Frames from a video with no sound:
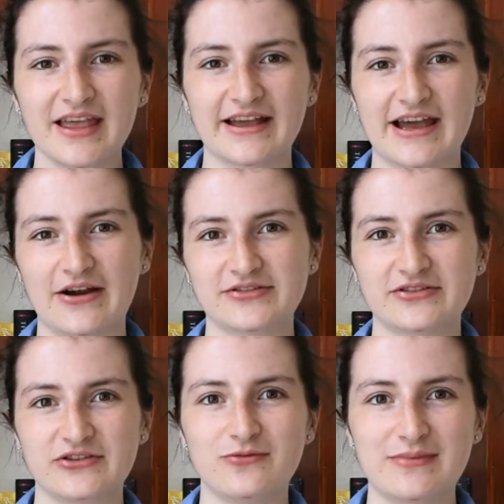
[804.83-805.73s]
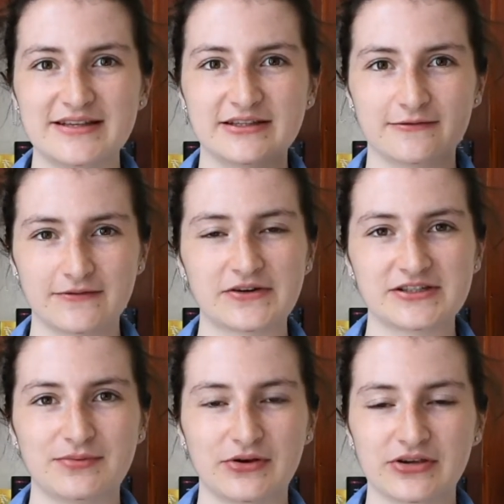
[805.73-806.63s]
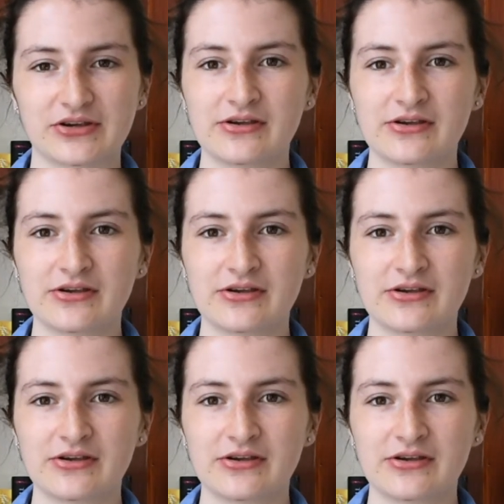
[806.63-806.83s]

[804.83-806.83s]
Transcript: a character that you meet in the first book.